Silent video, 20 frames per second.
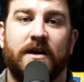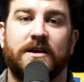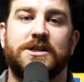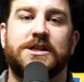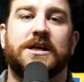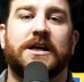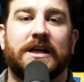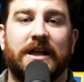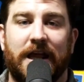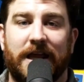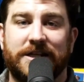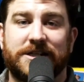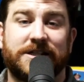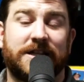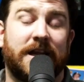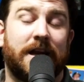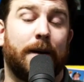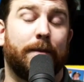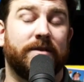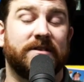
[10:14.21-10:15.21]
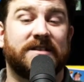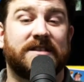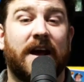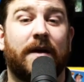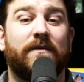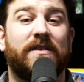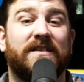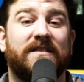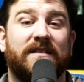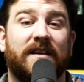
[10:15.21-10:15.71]
to clinch the number
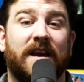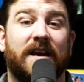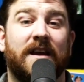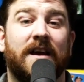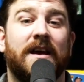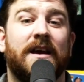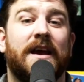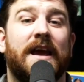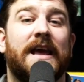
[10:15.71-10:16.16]
7 seed